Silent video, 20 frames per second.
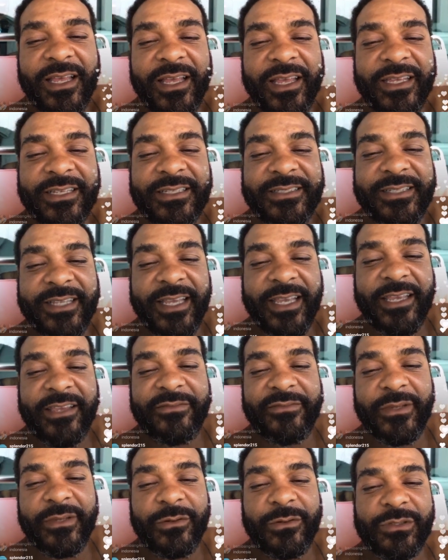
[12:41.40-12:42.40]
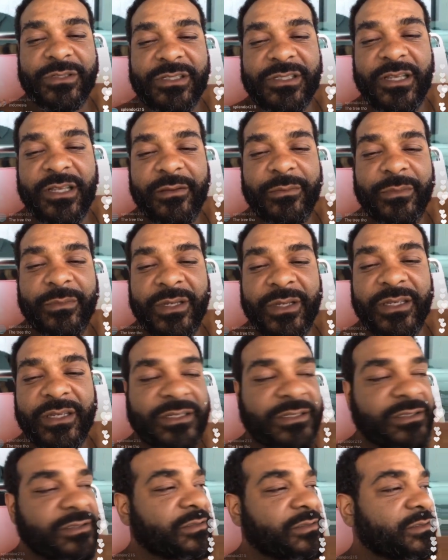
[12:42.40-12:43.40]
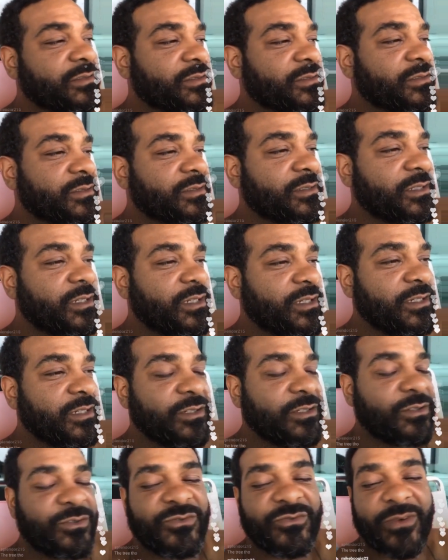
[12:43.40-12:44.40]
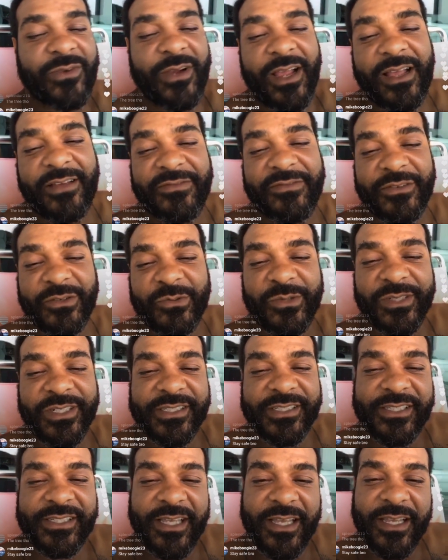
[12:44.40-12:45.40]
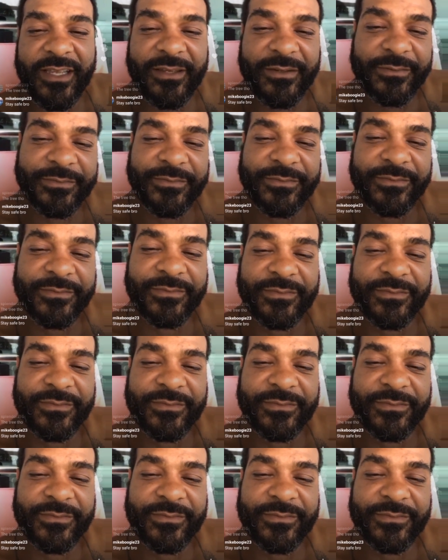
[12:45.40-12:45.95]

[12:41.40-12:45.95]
Hey, Dave, man, what's up, man? I need a new ride for the wintertime.